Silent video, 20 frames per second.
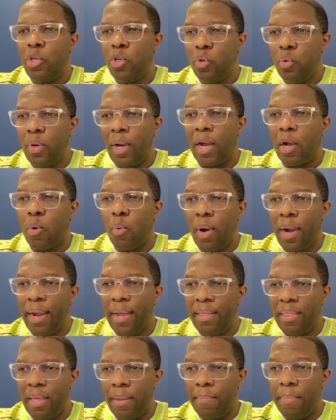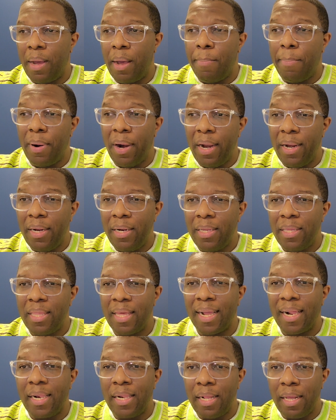to acquire them. Apparently,
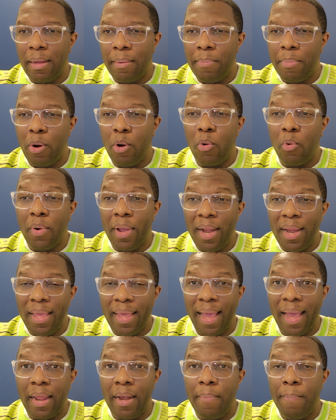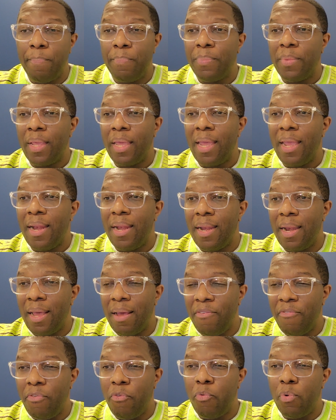the club already had
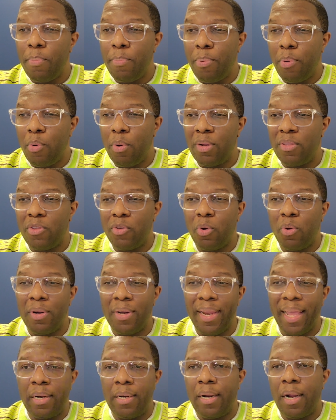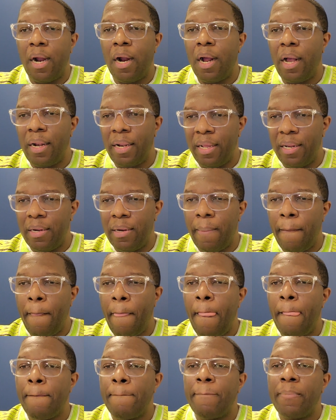enough reports on Erling Haaland
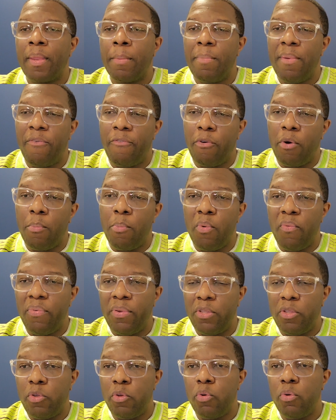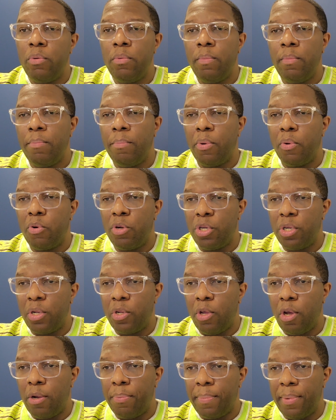before moving to Borussia
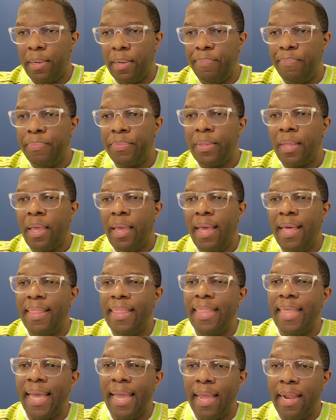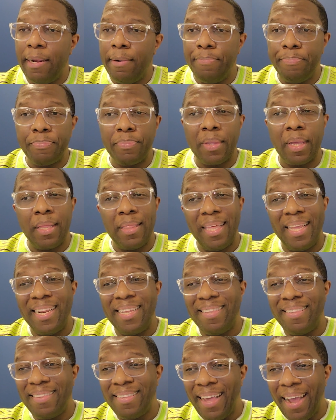Dortmund. And then they
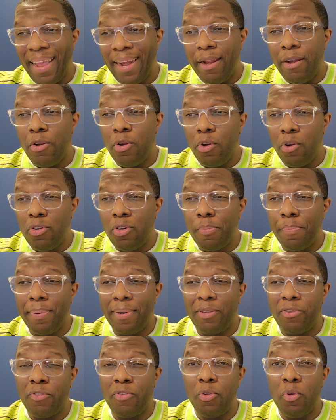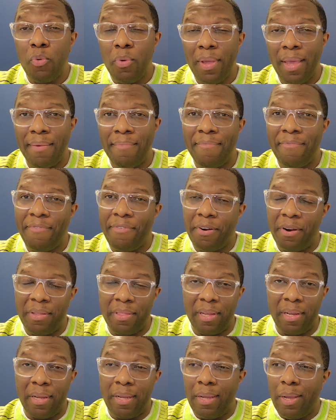decided not to pursue him
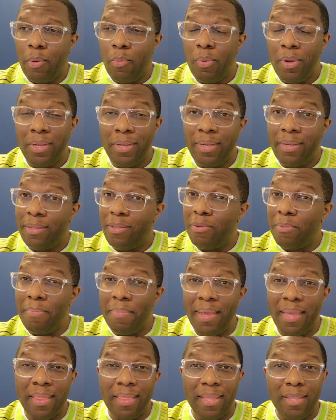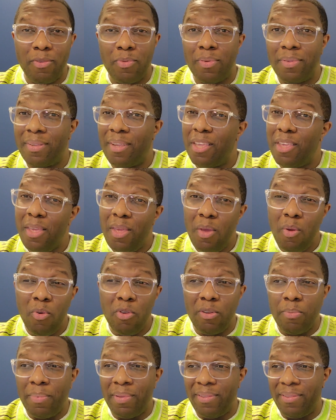further, which to me, this was a
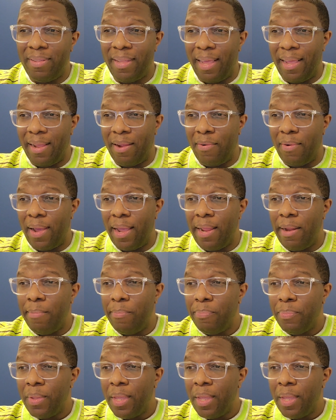huge mistake, right?